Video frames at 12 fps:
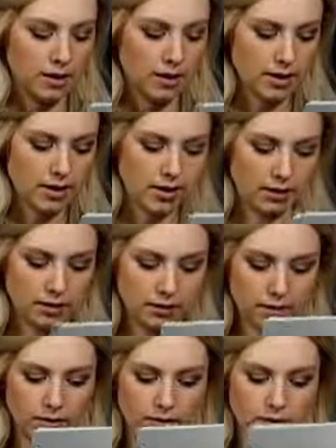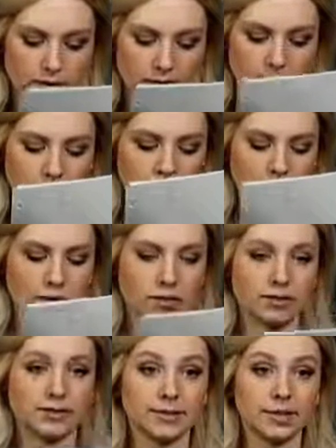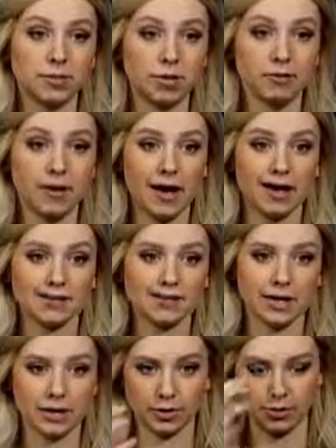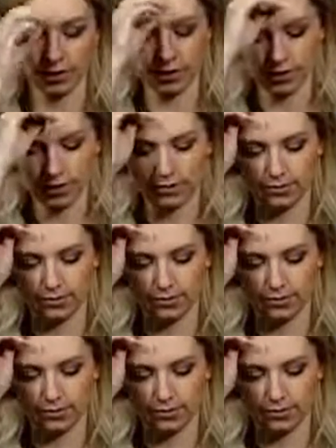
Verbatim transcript: in simplified set notation.